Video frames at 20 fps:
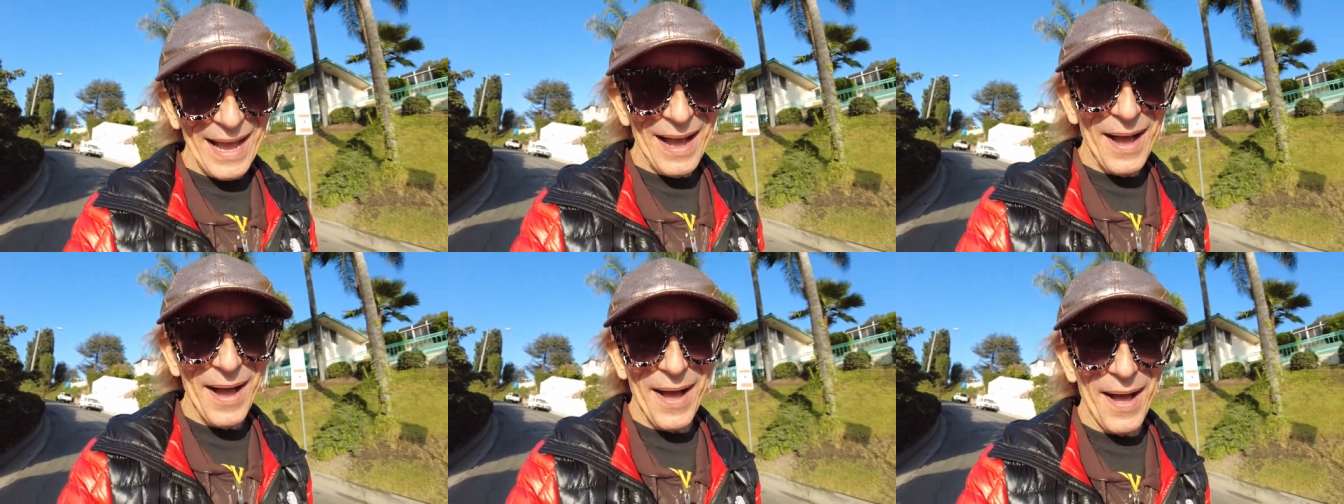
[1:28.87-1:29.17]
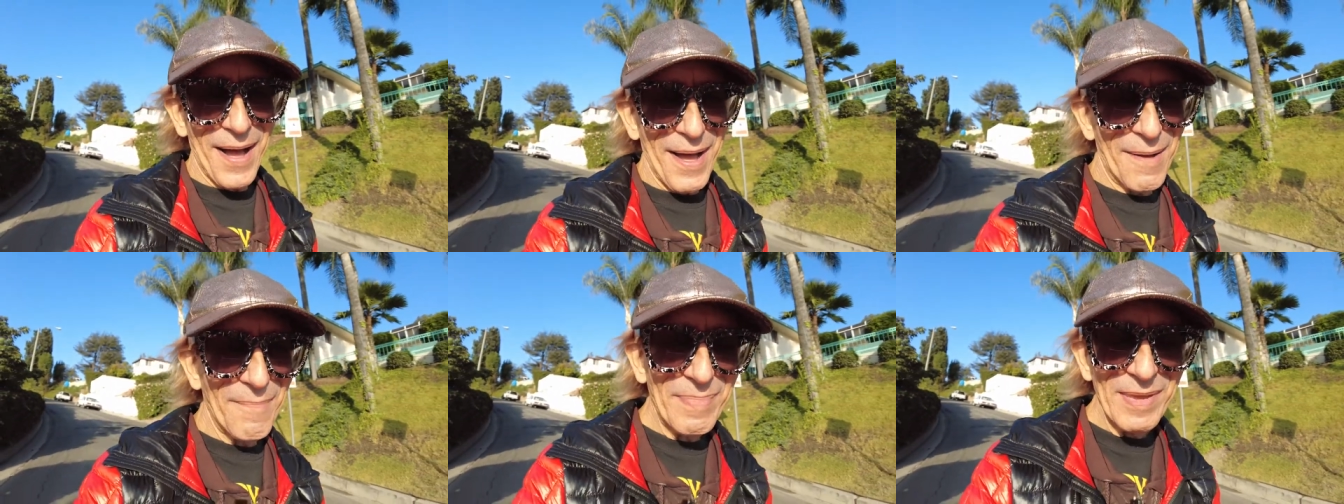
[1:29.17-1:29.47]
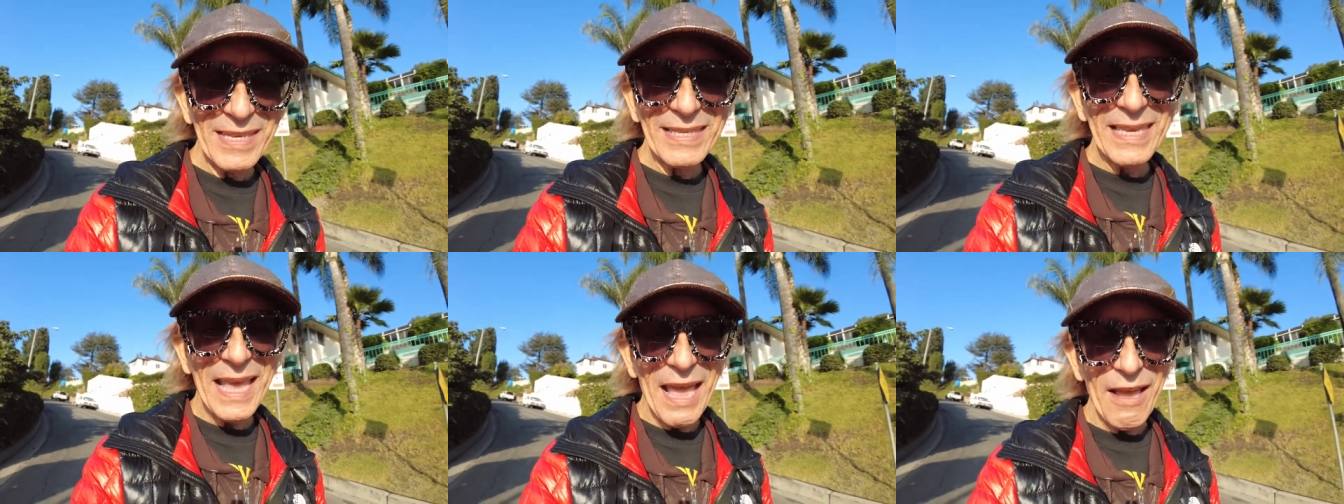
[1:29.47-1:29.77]
Uh,
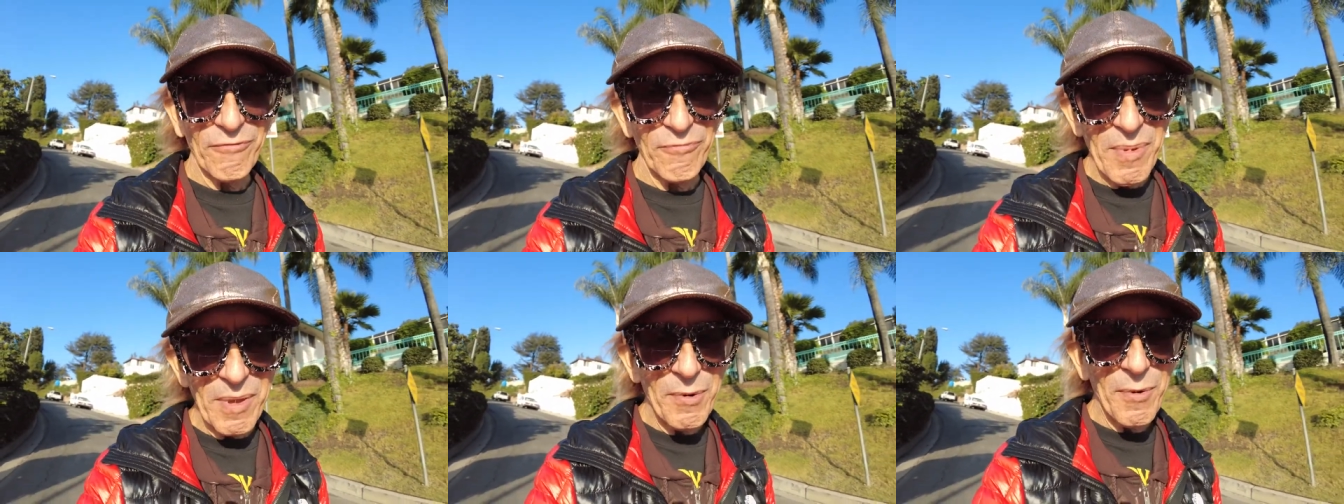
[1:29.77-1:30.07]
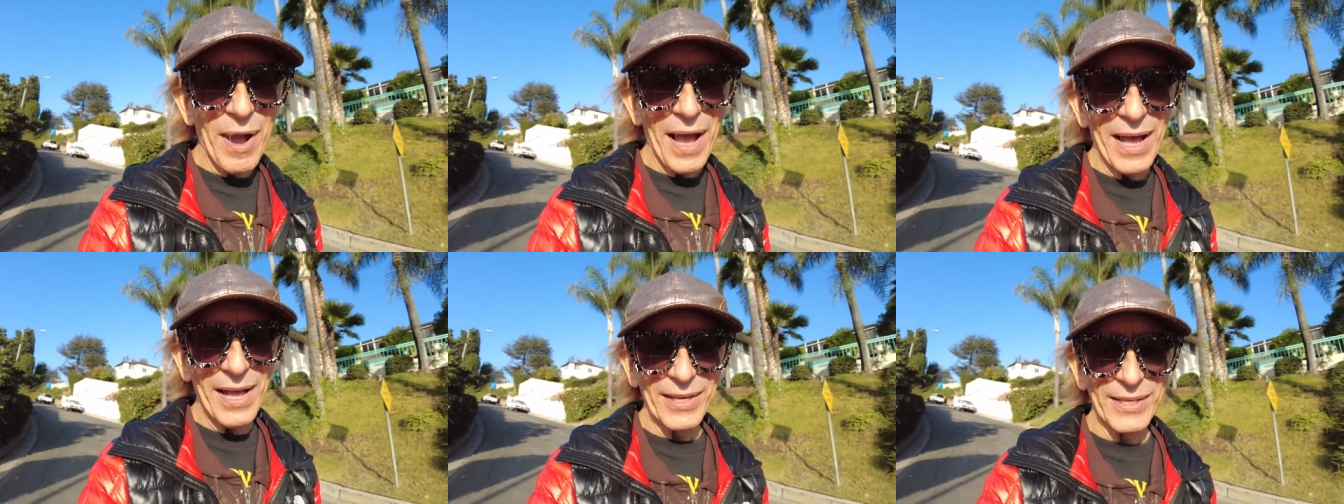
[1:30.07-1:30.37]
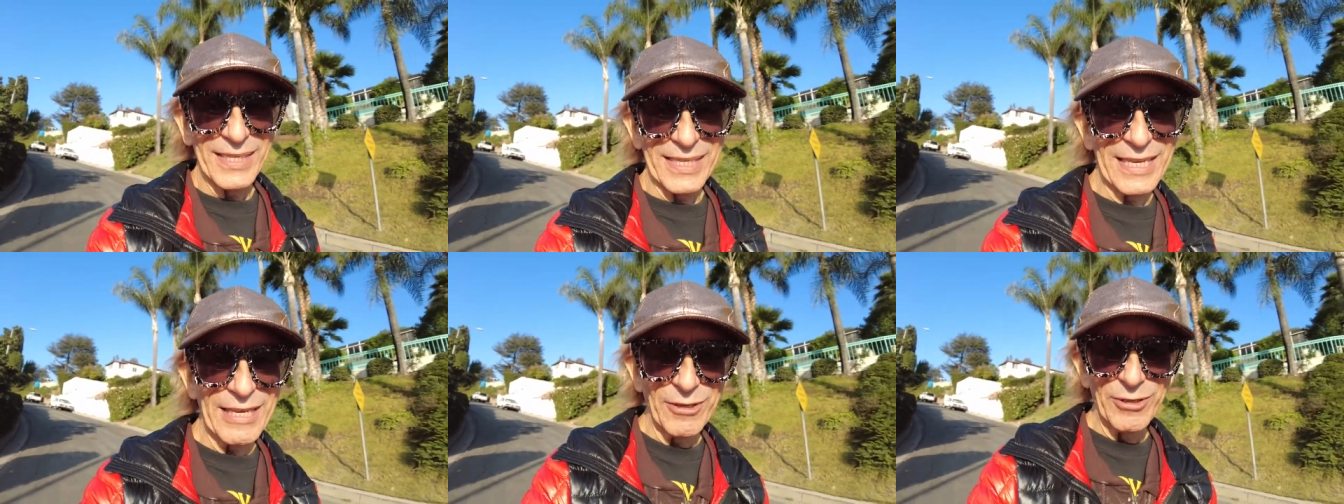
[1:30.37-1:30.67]
be safe, be
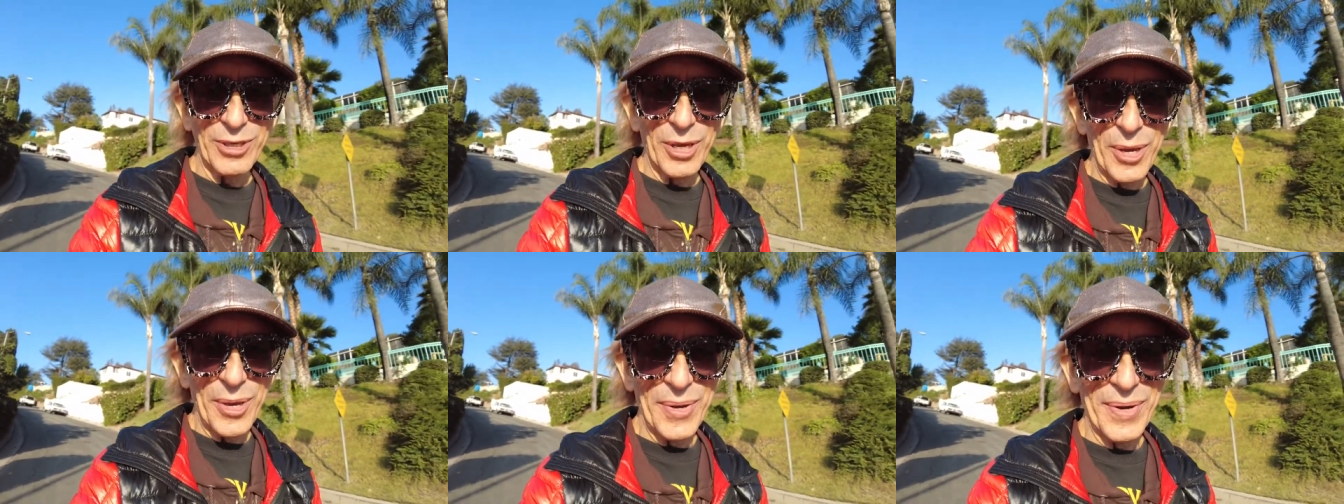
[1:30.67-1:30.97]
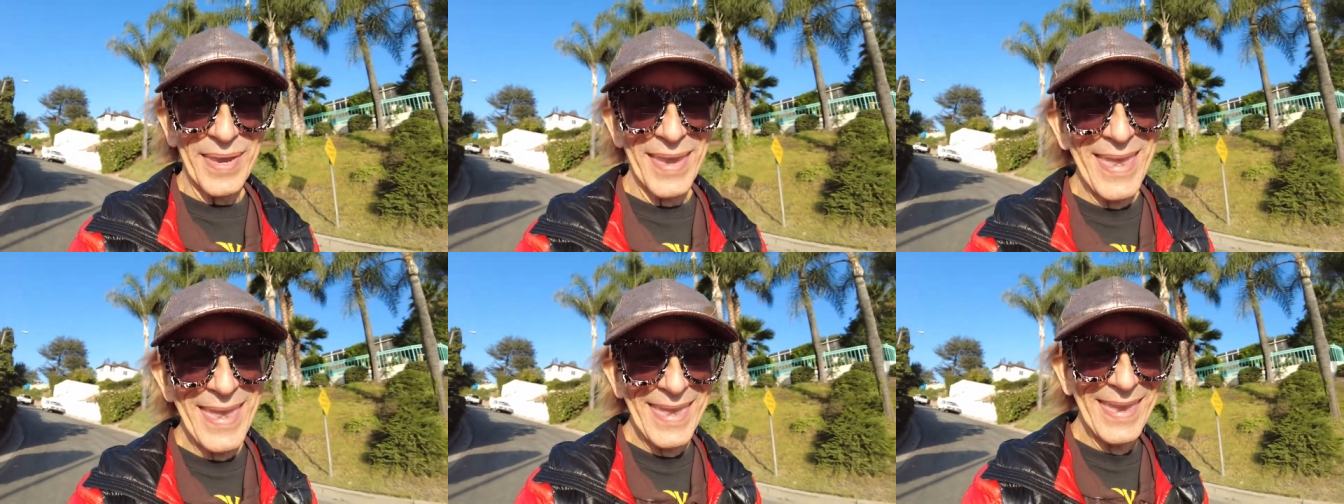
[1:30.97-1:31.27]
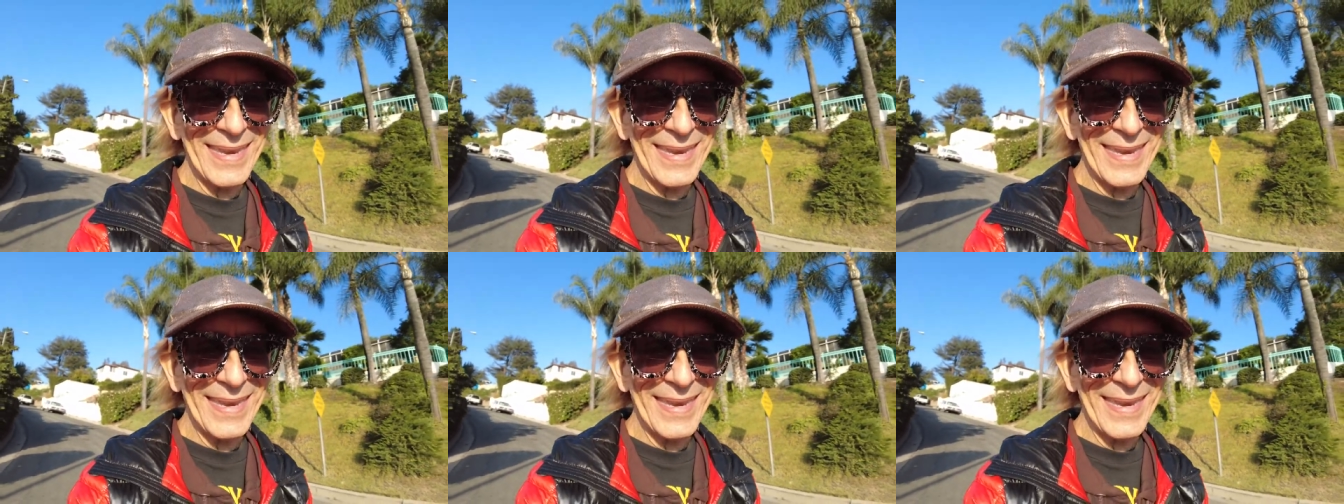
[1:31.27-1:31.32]
well, see you soon.